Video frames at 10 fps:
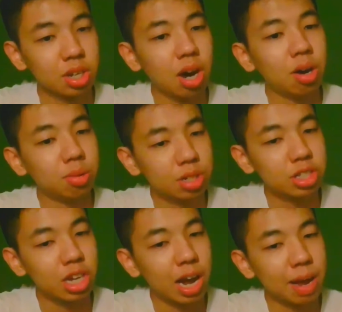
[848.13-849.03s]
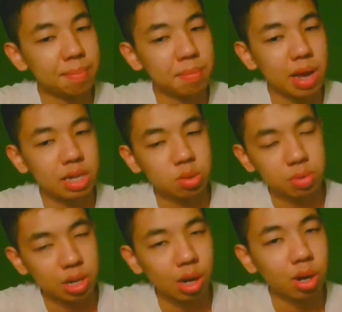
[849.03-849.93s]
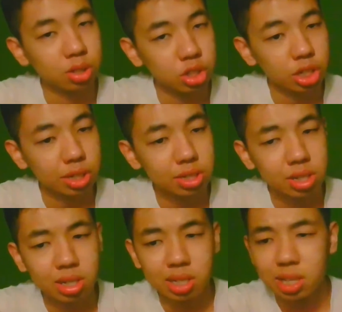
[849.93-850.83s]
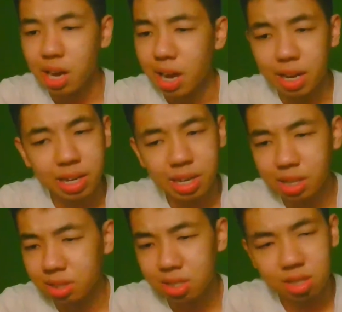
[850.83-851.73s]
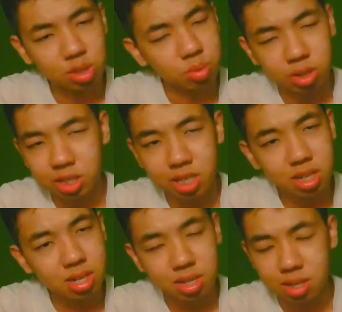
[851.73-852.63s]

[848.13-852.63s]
all the time as we launch it, and nothing is working.